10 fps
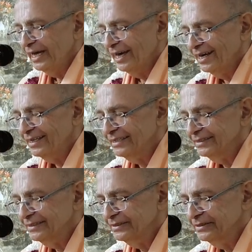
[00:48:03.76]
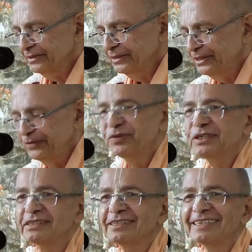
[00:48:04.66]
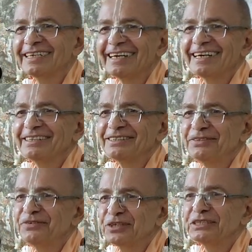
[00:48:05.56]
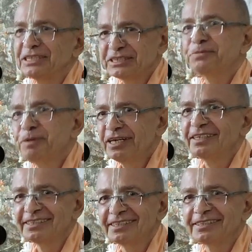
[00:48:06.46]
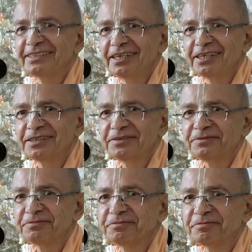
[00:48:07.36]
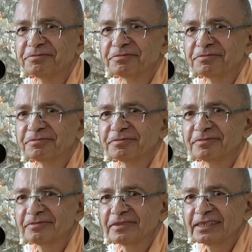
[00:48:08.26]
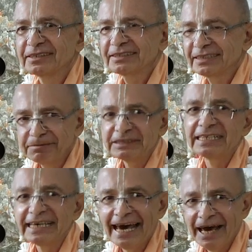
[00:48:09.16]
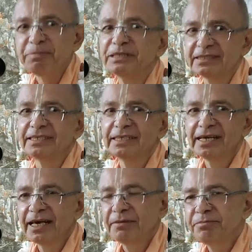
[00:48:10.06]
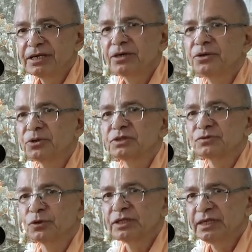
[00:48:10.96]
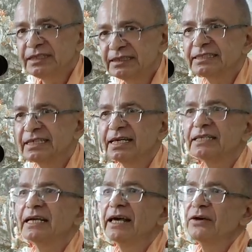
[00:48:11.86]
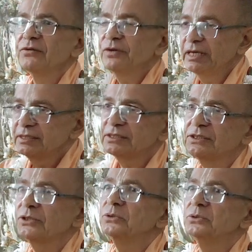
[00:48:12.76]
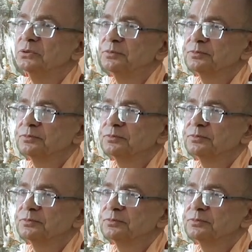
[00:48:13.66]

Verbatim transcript: uh, the different, different experiences there. Something happened because what he said went through.